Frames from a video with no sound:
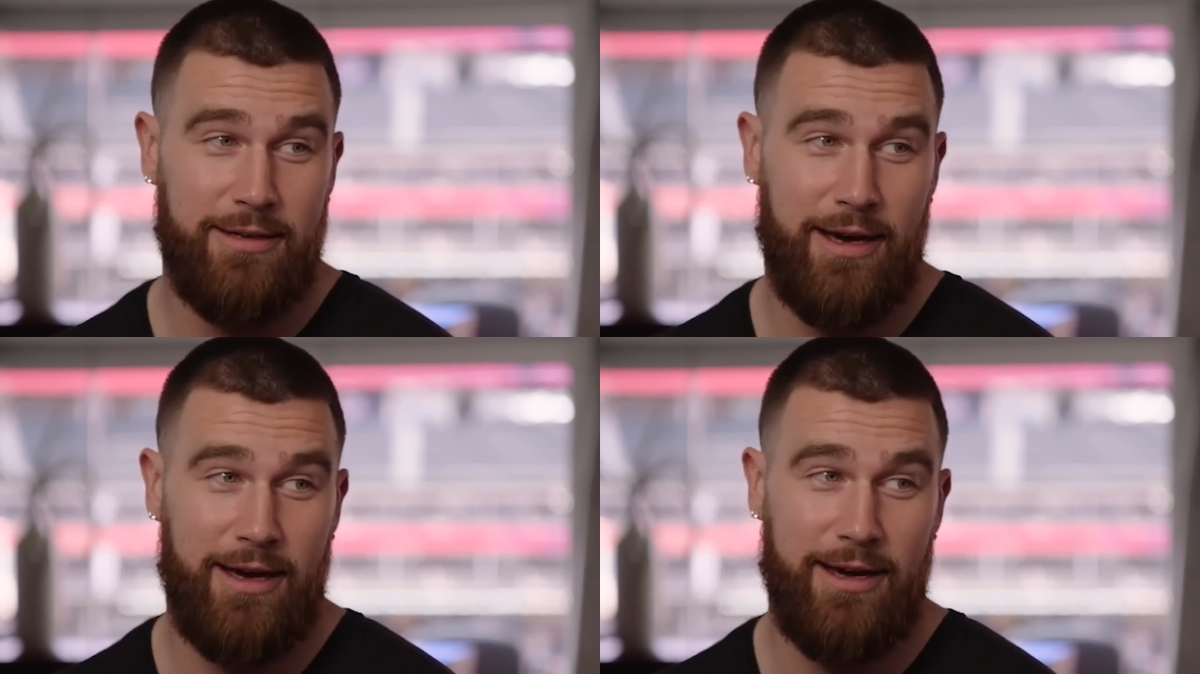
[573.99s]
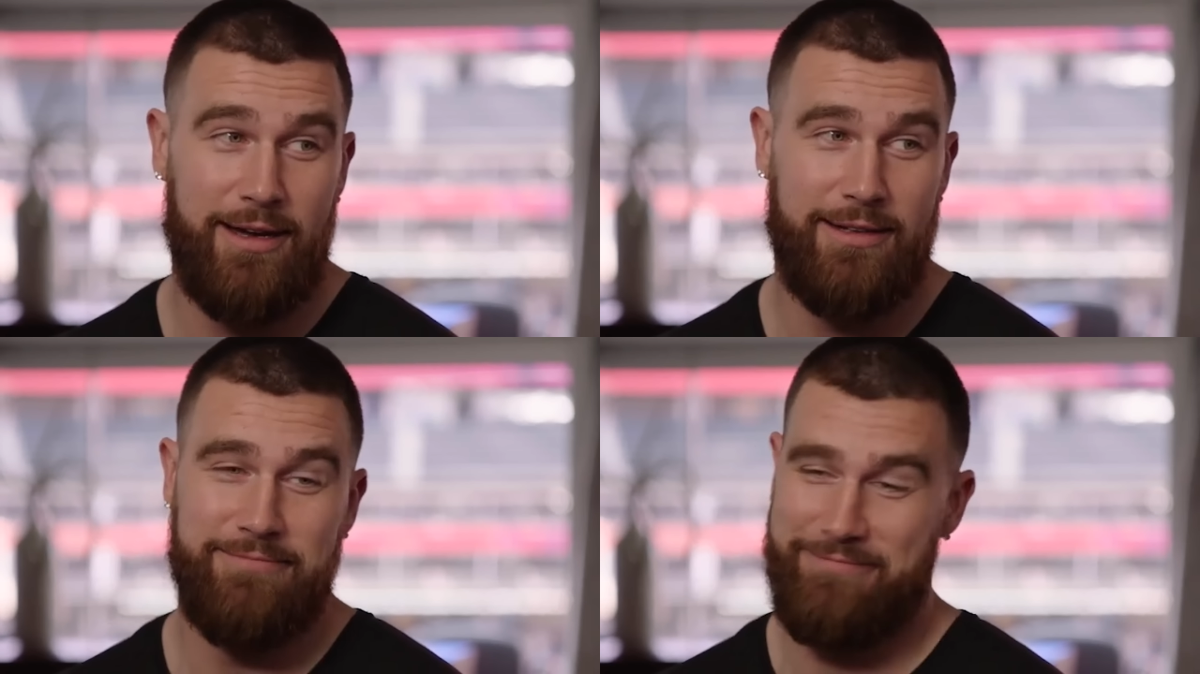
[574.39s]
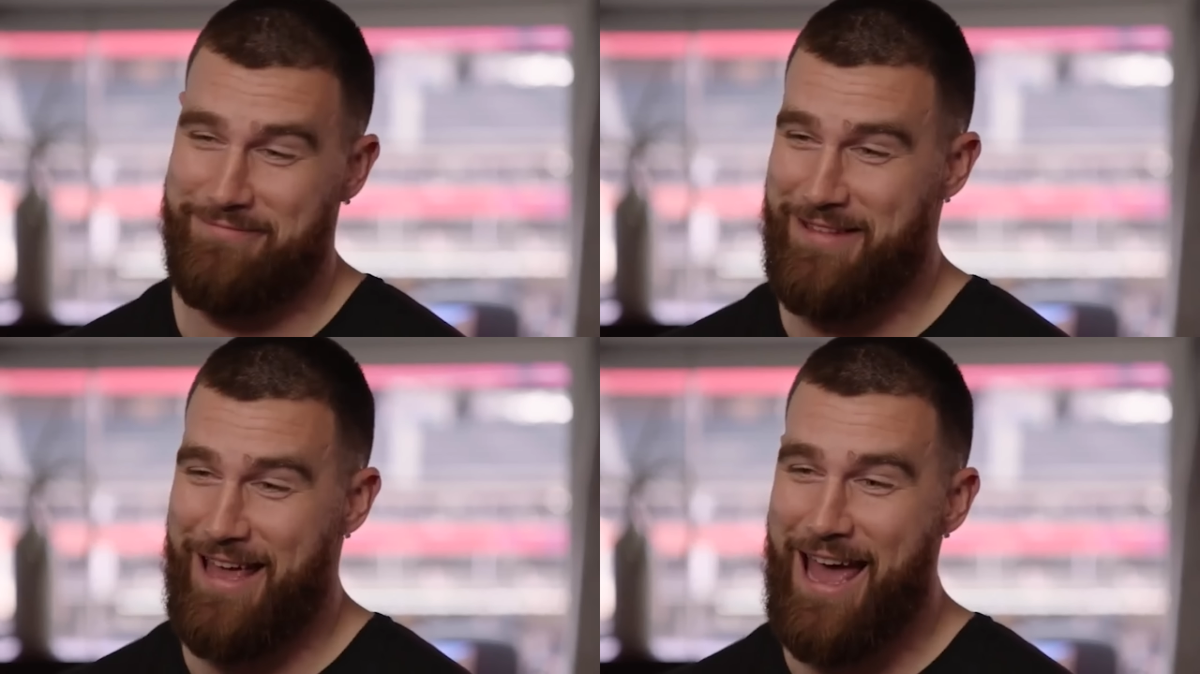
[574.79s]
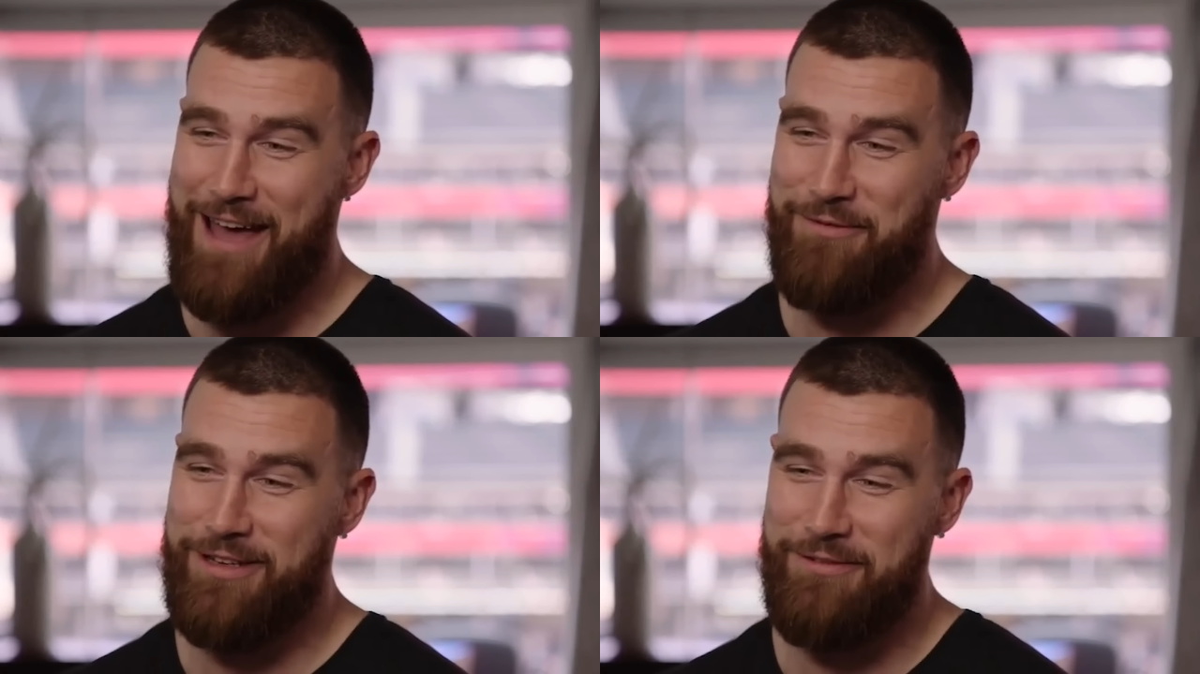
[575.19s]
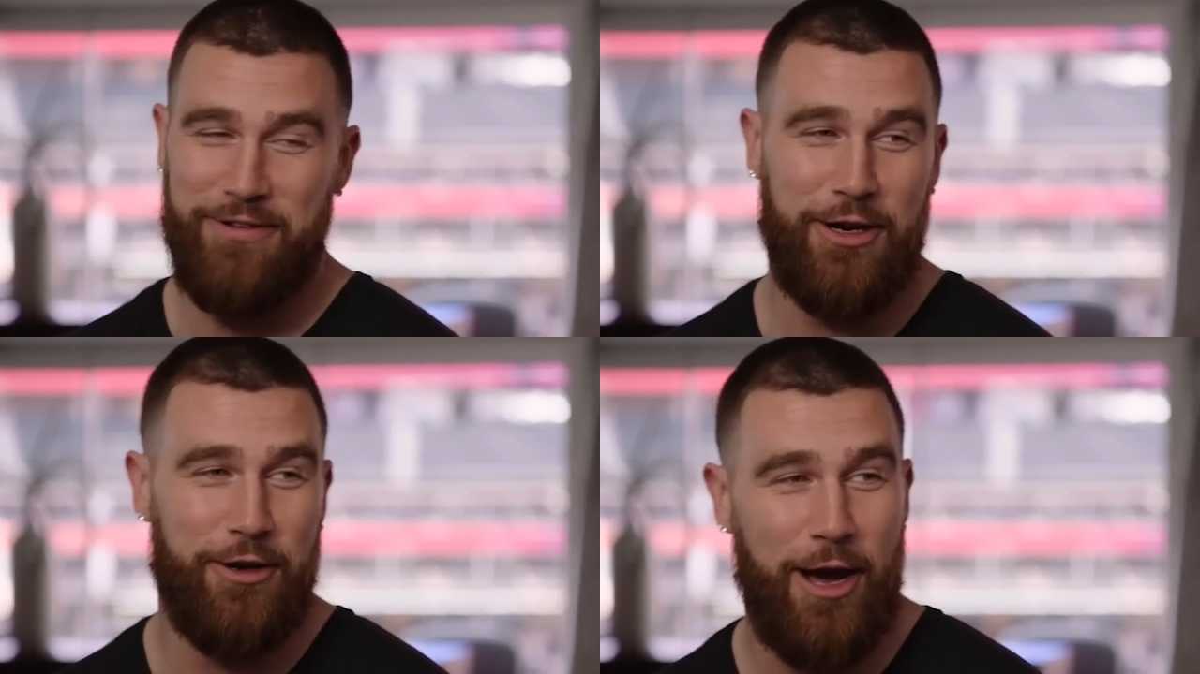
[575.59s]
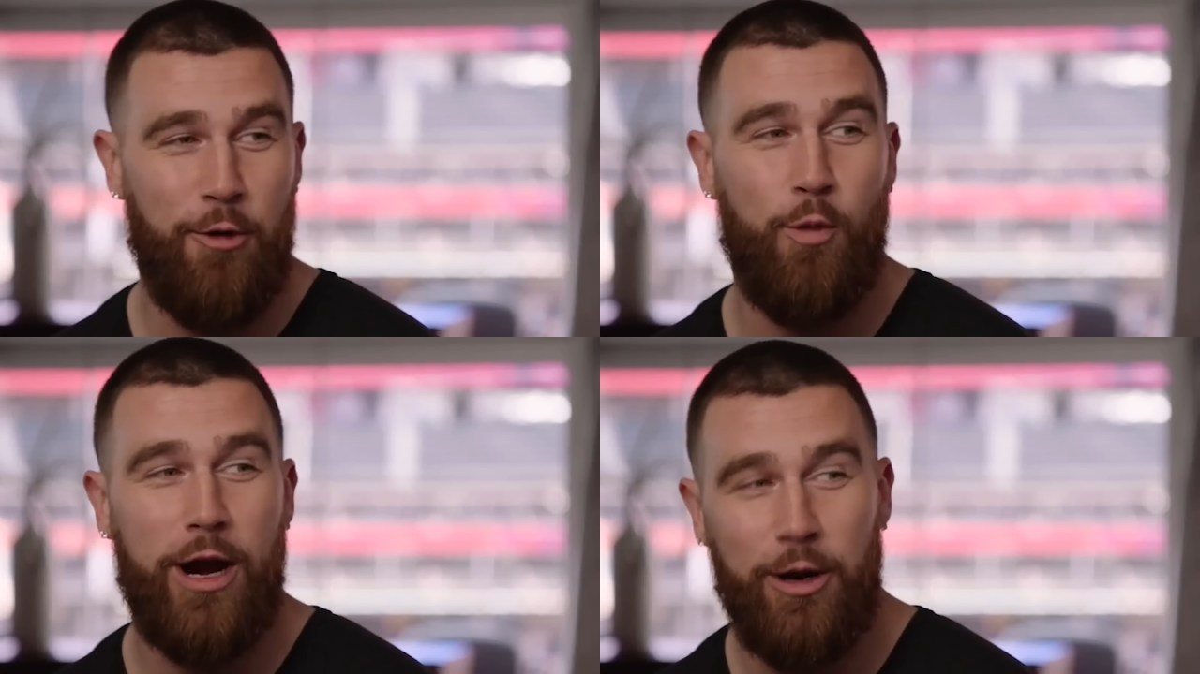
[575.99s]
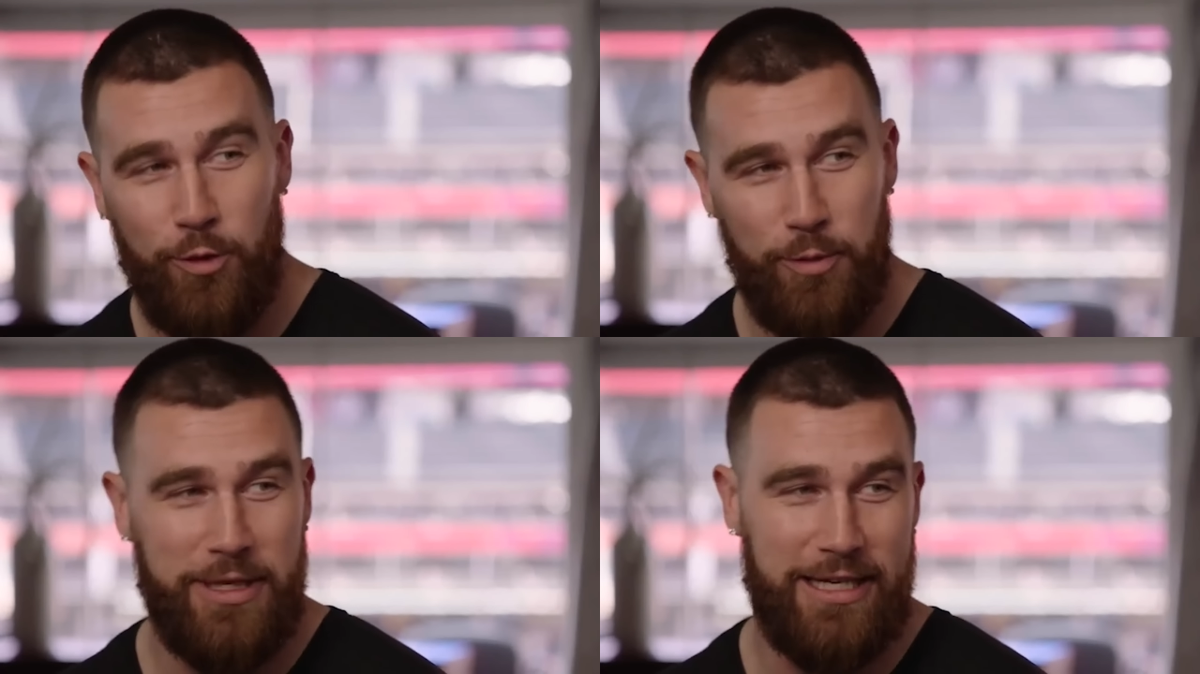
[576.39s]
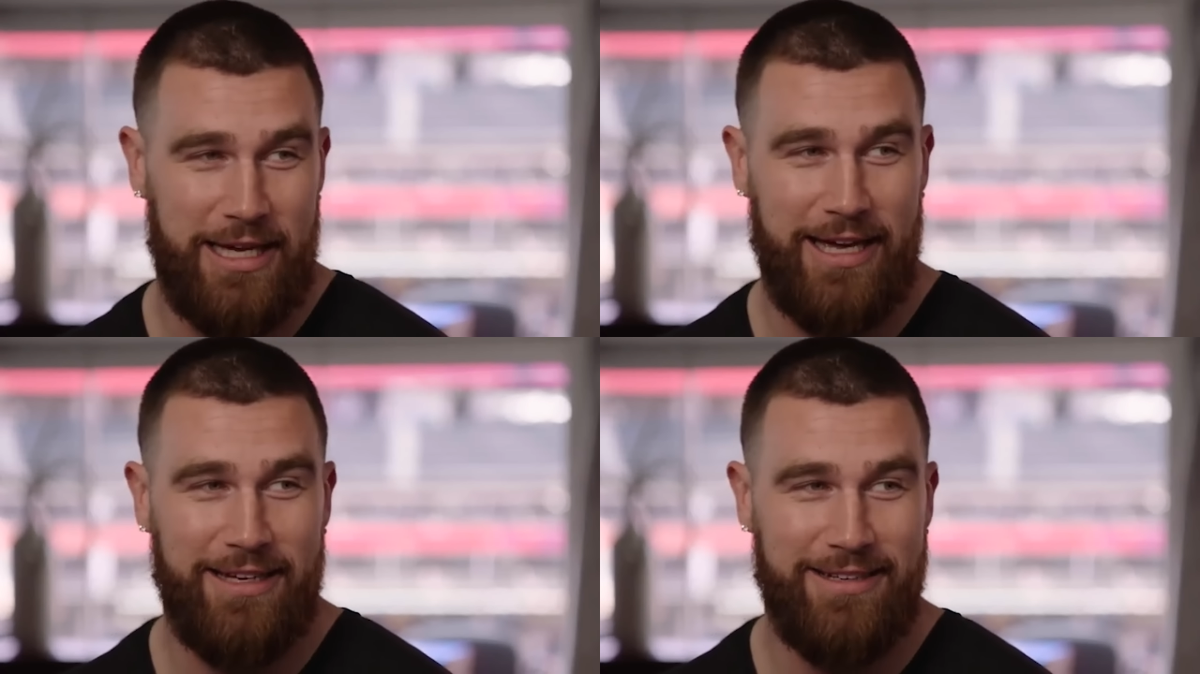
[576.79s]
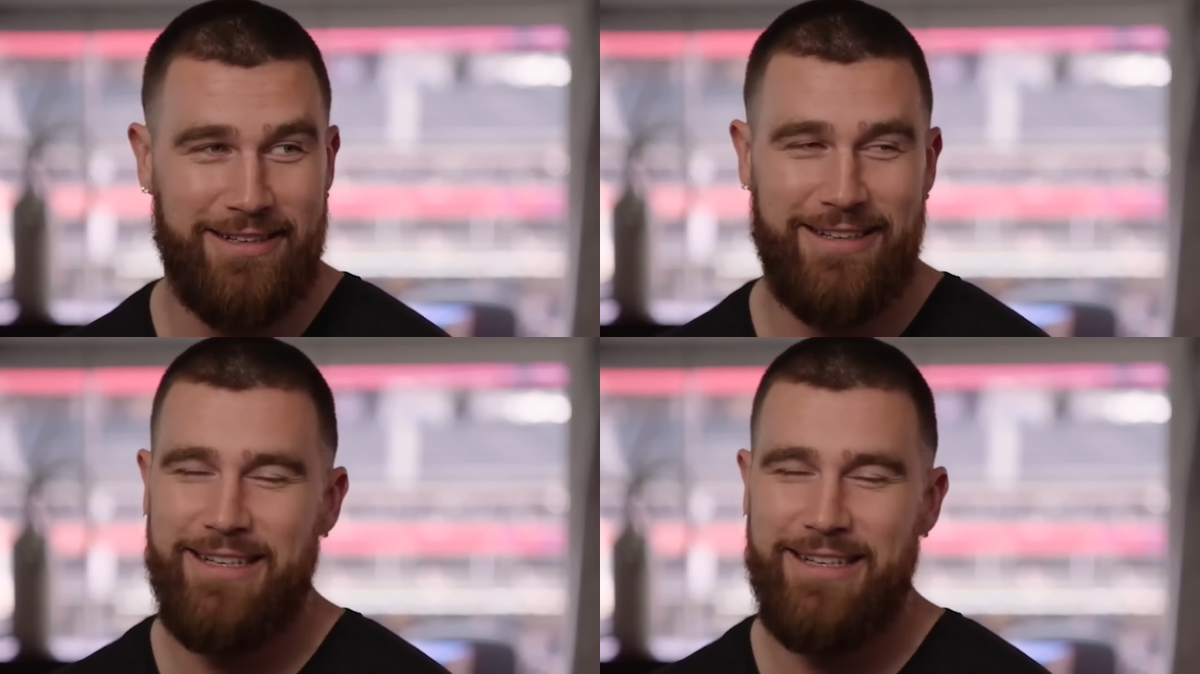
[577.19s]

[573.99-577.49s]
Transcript: Uh, haven't figured out where we'll be yet. Uh,